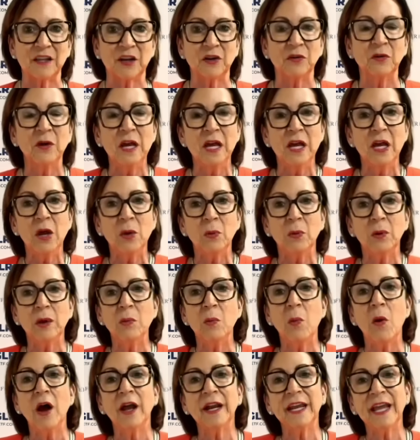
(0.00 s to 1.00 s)
So
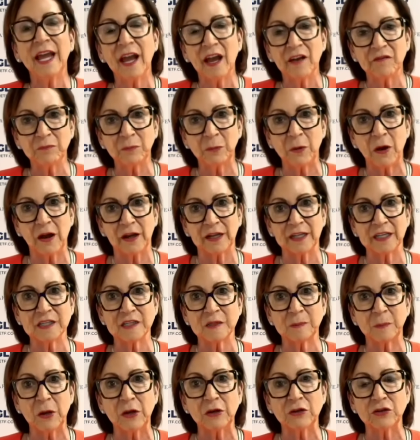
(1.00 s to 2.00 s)
we want to have broad
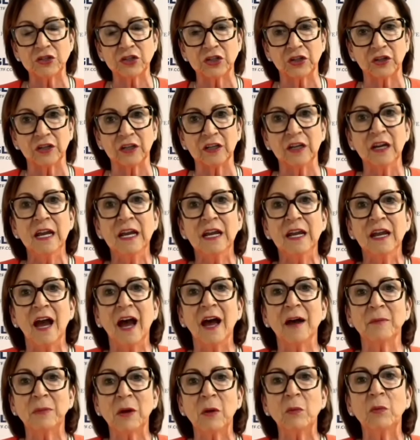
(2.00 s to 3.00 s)
exposure,
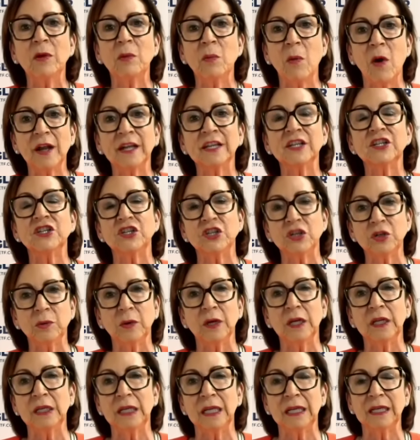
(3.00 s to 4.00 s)
but we want to
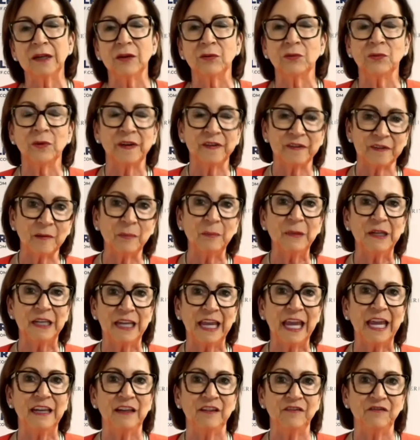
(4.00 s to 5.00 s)
do it in a risk
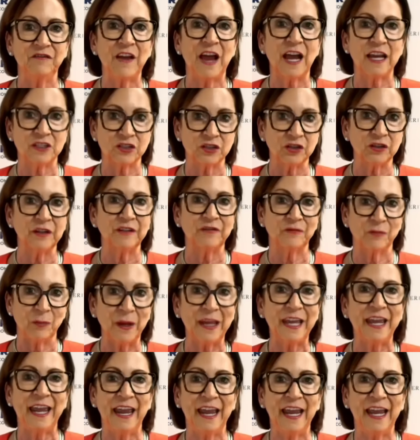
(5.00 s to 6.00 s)
mitigated factor if
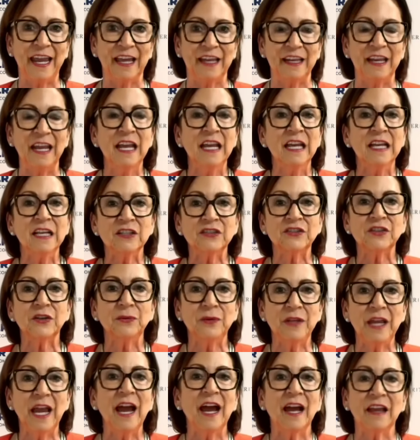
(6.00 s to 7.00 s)
we can.
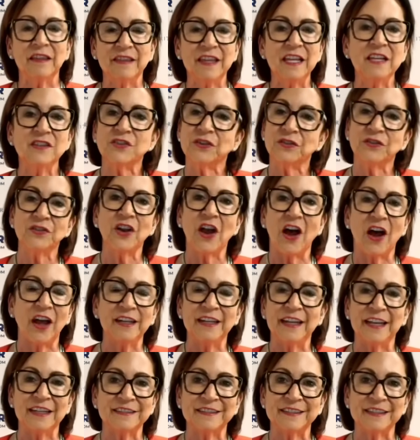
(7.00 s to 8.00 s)
So yeah, these are
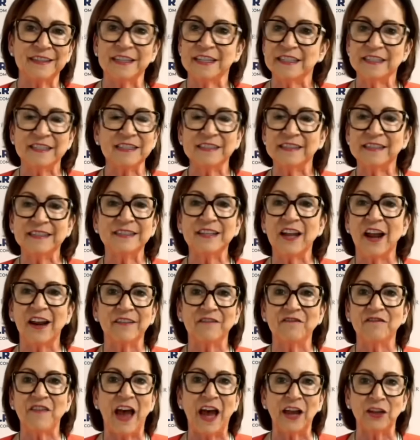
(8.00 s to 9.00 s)
not this is
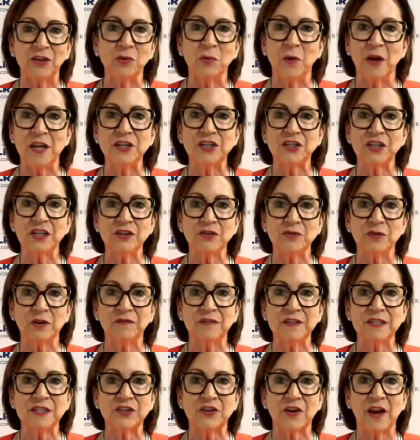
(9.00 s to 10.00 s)
not a valuation
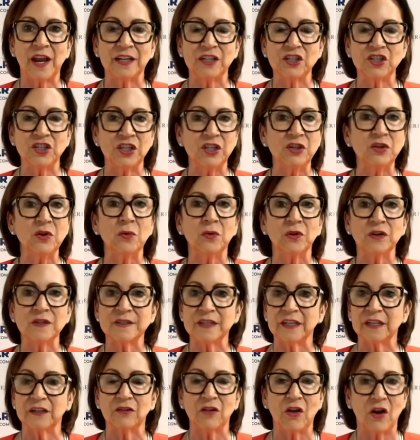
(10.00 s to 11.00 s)
driven strategy, nor
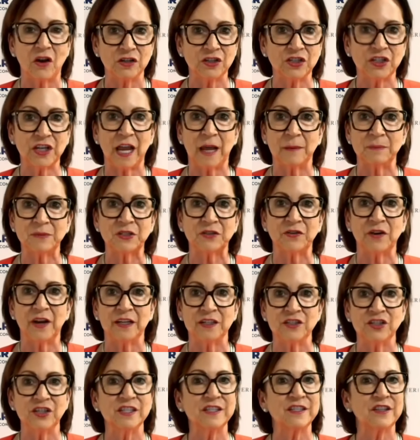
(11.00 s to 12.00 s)
is it a large cap
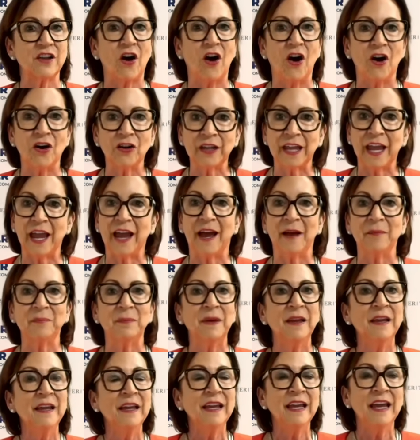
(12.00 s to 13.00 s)
strategy. It's all
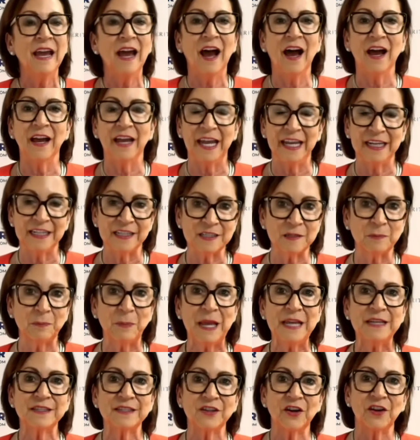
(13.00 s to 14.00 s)
cap. And it's
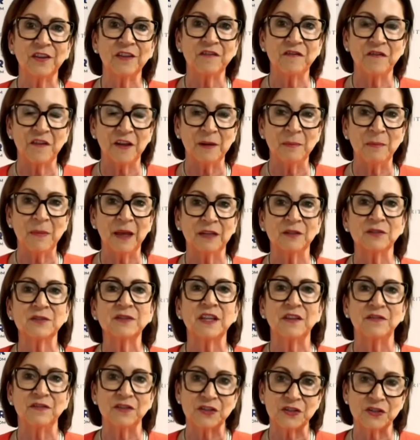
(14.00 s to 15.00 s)
based on the
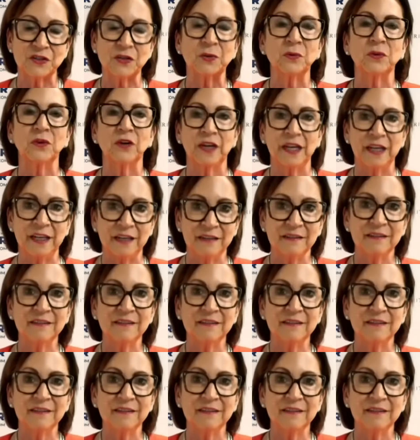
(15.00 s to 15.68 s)
fundamentals and the story.